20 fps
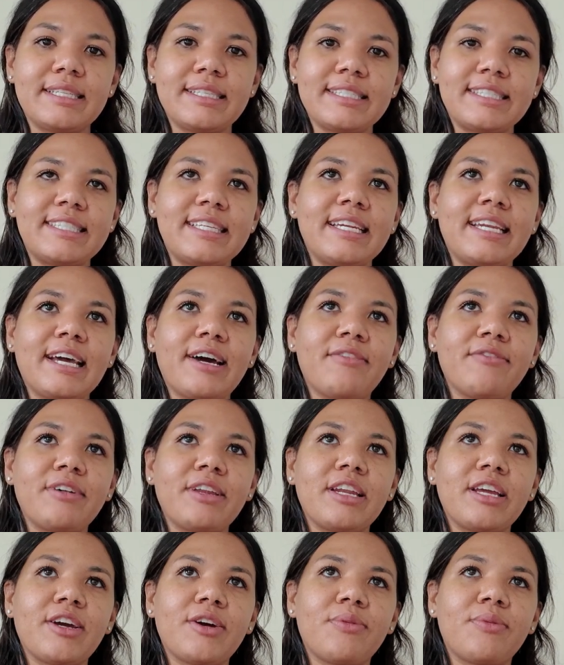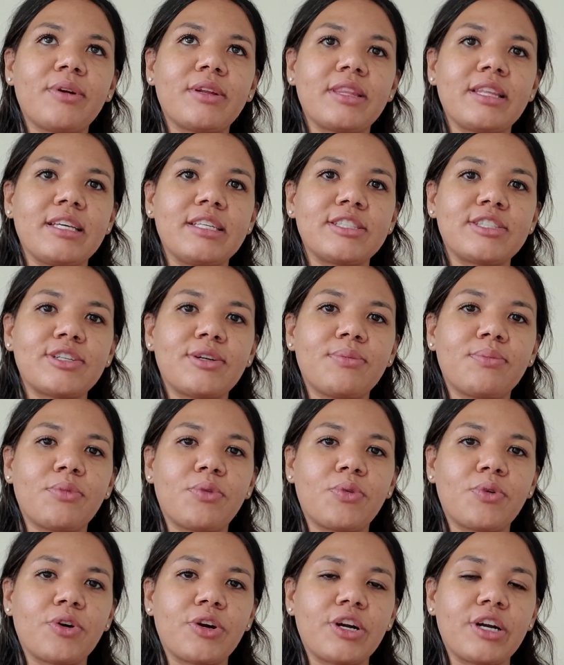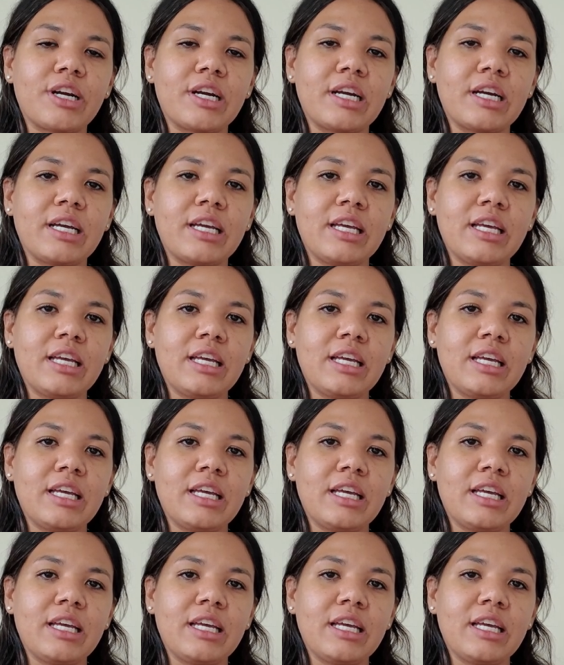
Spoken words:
sit down video where things are more